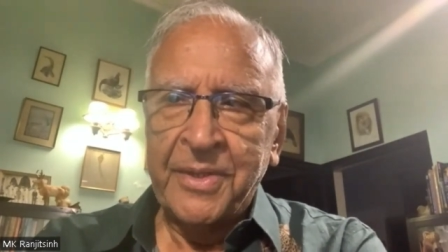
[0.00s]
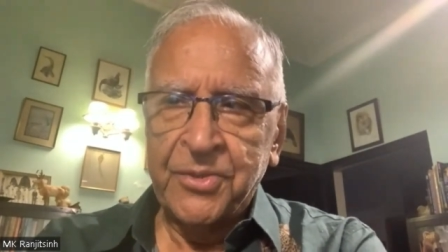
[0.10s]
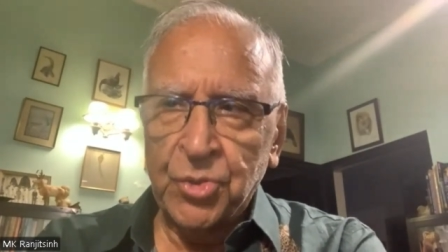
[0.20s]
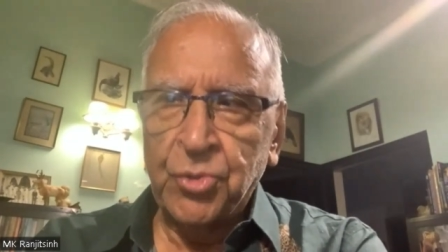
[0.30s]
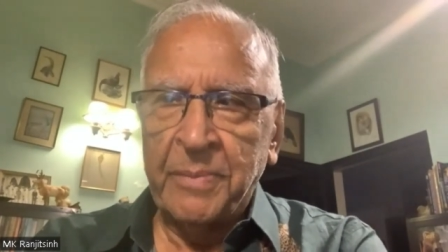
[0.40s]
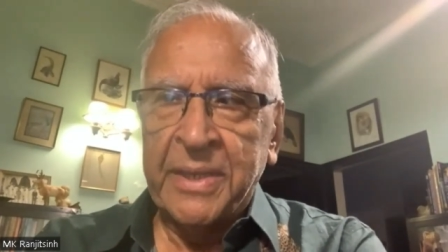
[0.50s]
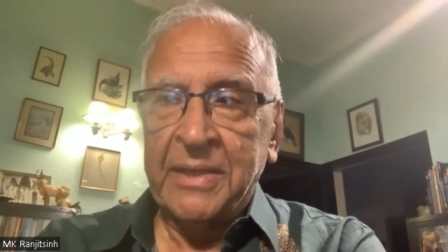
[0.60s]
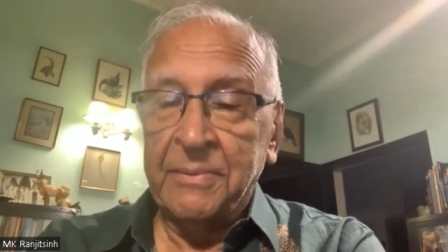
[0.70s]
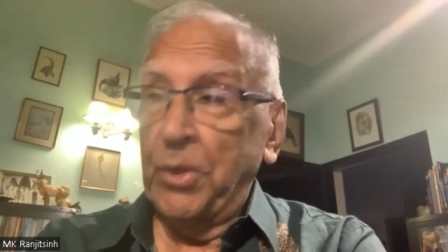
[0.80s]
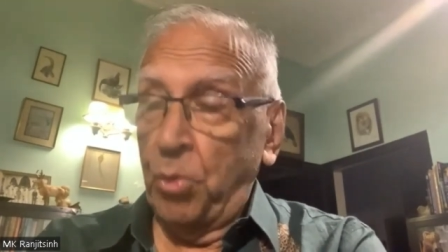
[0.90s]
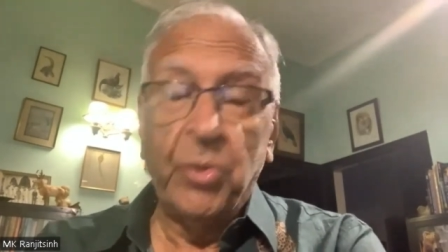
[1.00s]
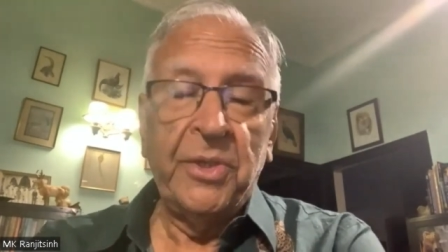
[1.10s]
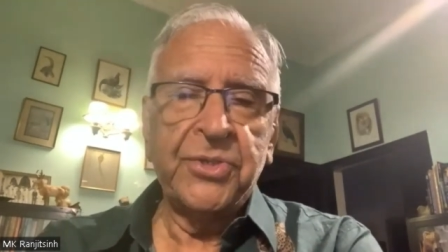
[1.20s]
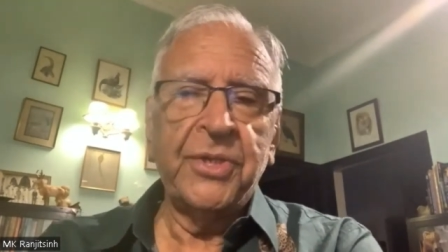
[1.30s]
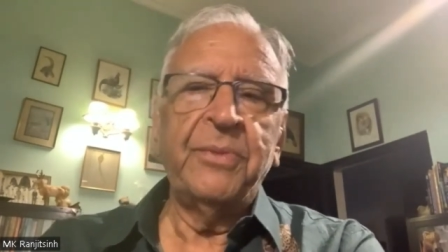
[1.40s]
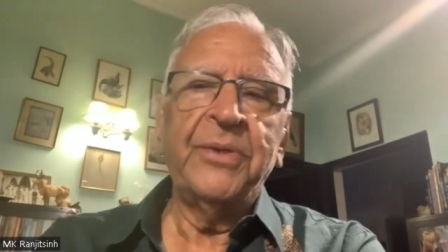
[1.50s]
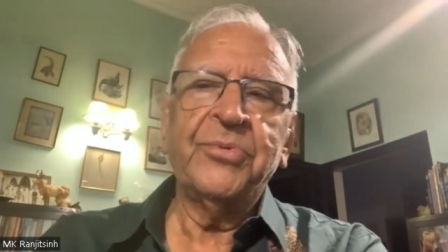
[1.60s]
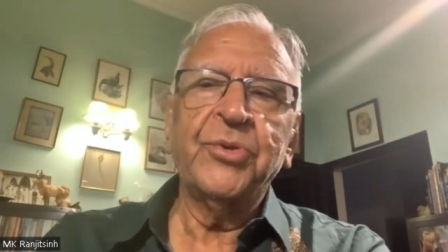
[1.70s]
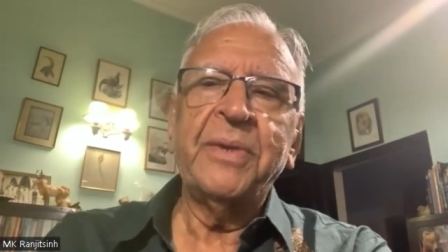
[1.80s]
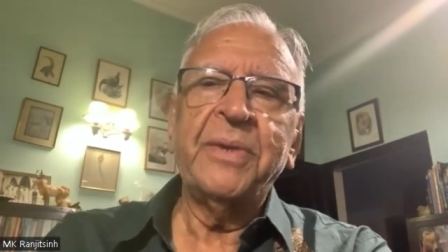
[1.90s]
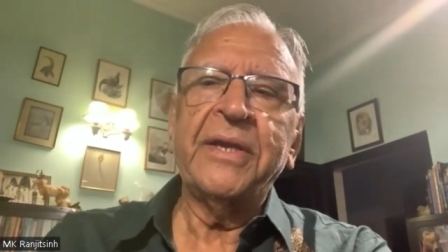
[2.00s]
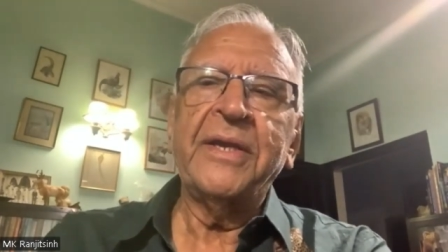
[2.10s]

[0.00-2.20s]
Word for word: it should become the ownership should be